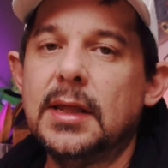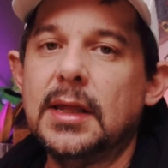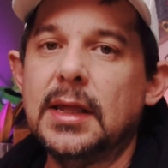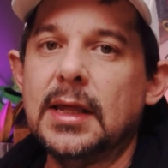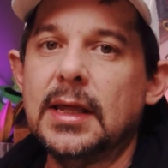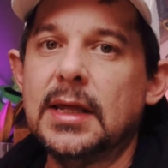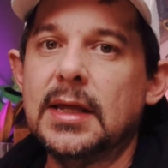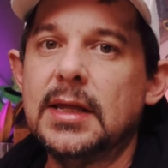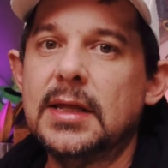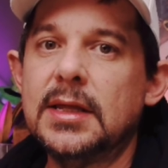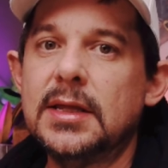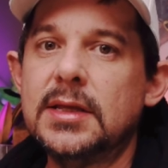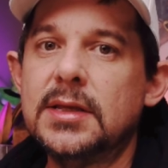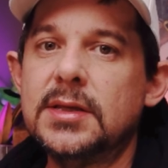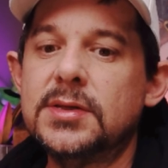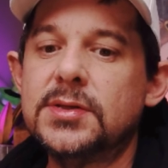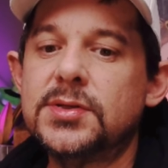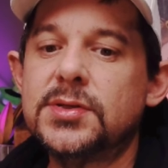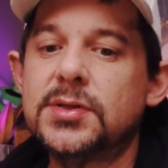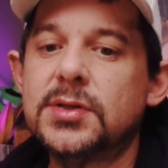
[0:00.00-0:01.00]

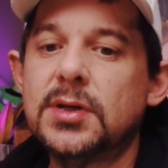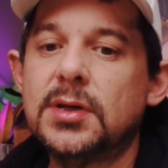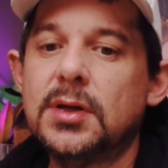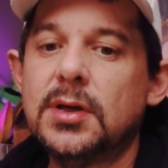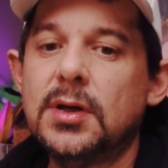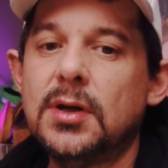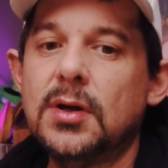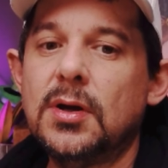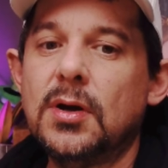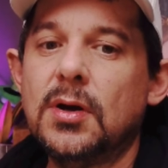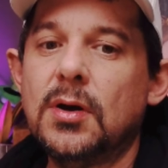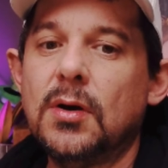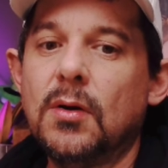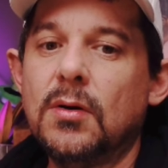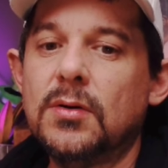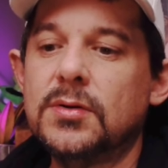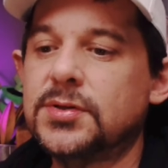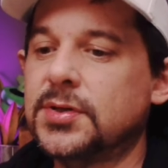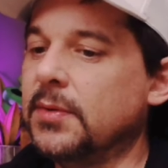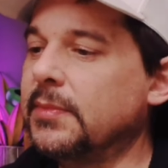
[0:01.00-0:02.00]
is
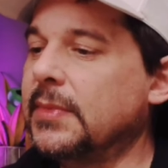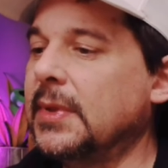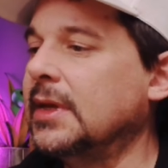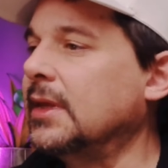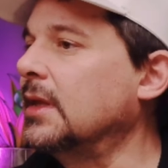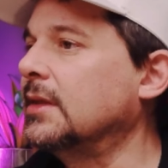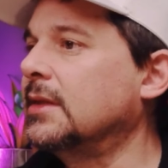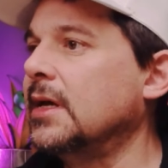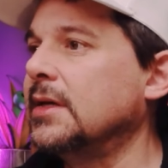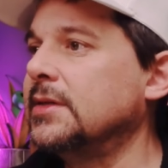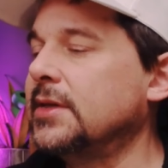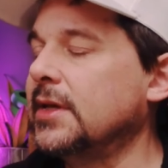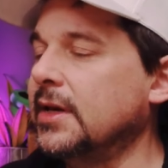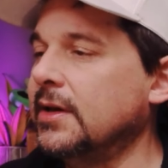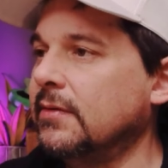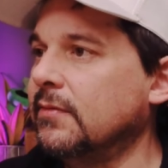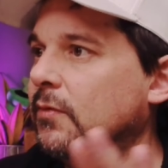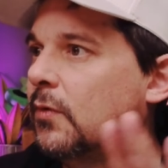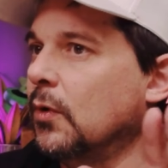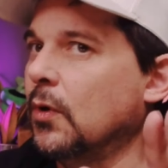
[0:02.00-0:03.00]
something that
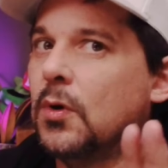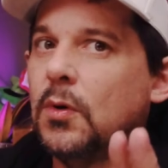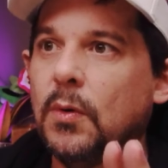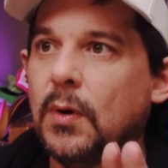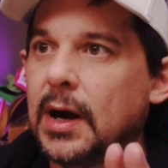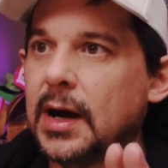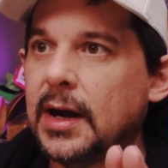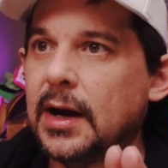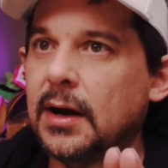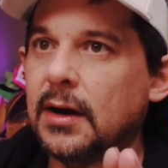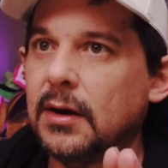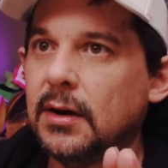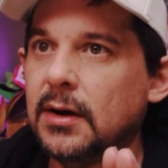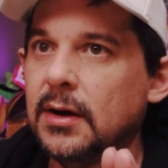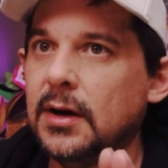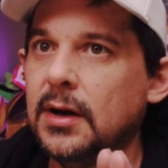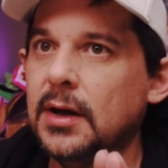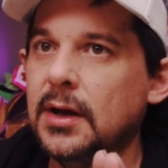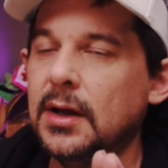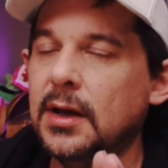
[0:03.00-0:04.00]
doesn't even
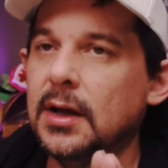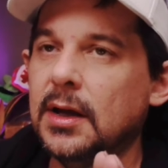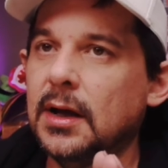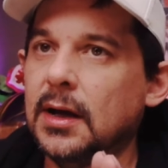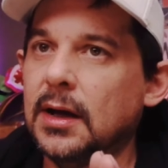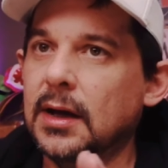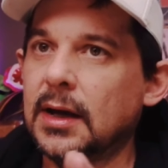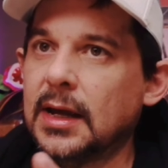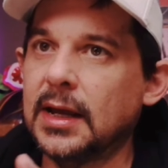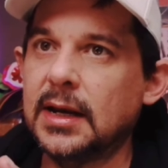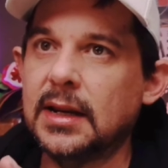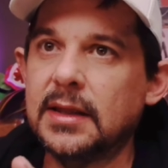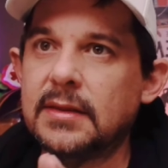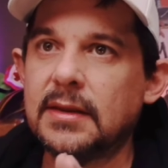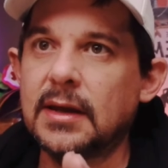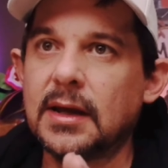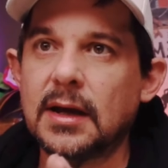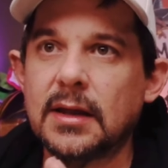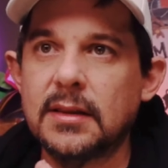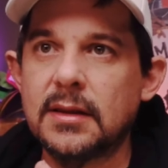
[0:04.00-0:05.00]
require
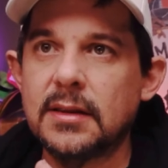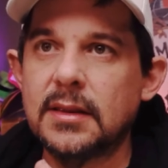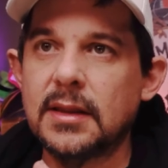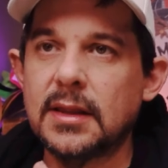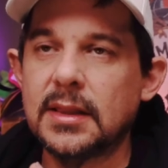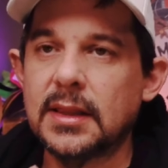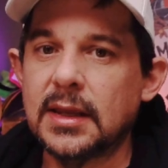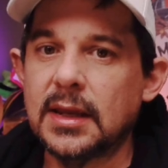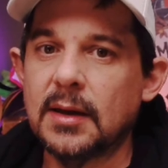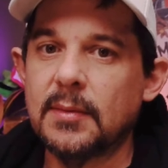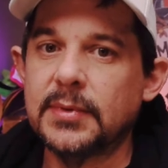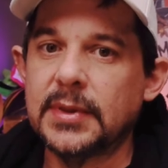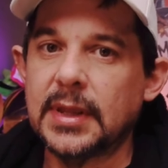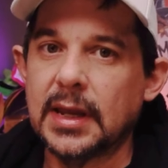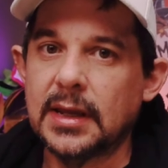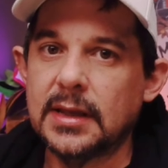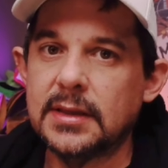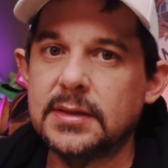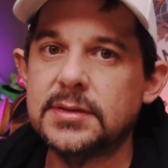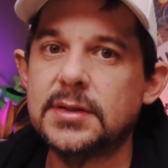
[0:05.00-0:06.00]
anything other than the
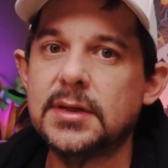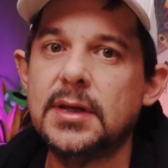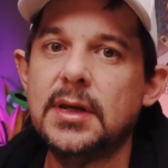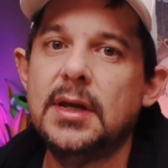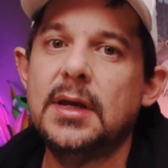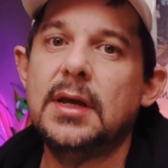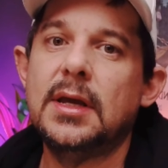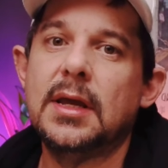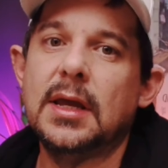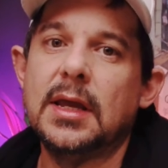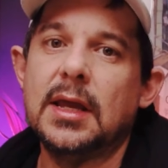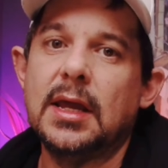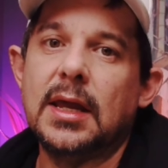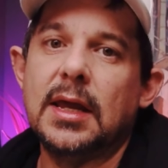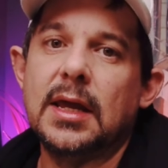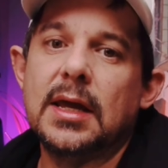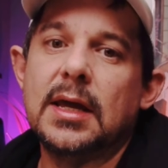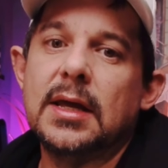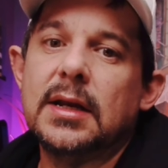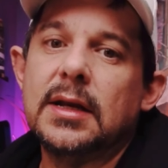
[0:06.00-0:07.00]
updates.
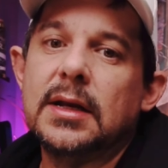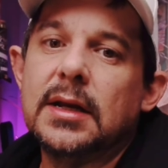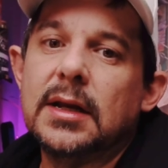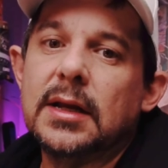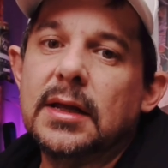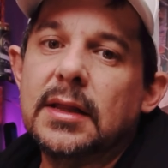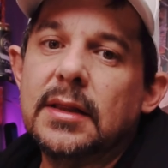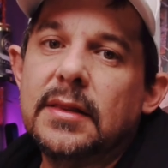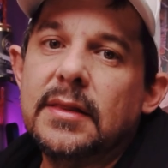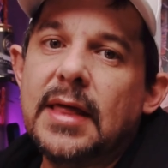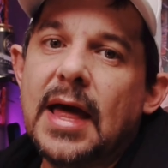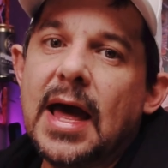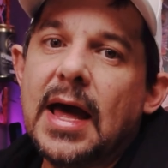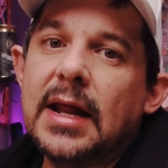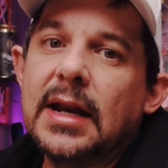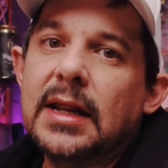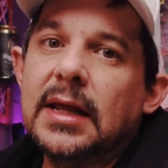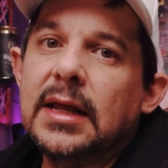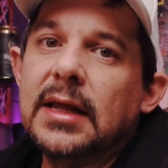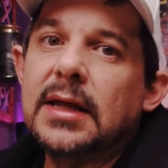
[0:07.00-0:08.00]
And
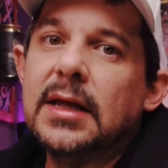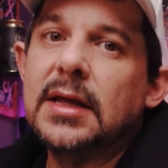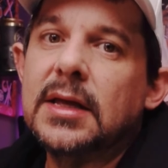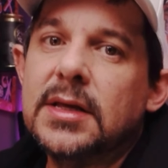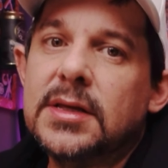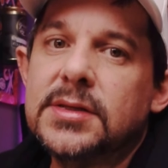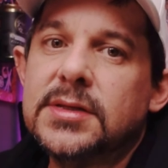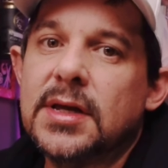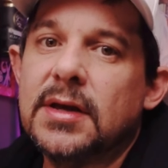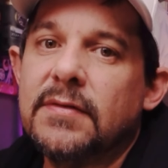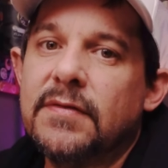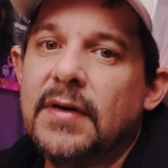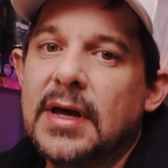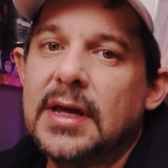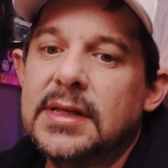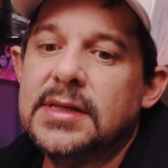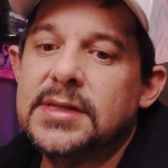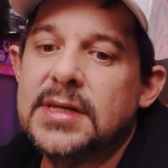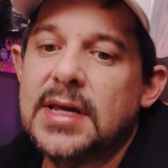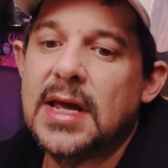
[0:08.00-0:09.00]
that is if
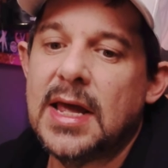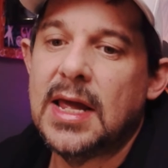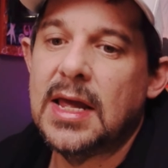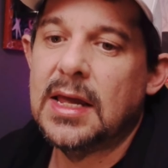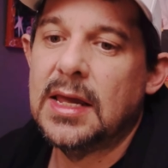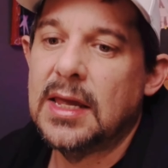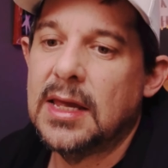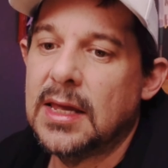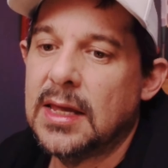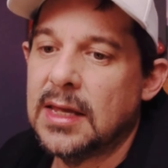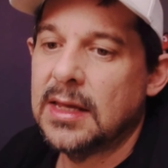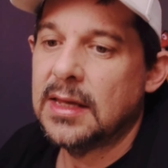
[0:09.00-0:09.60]
I take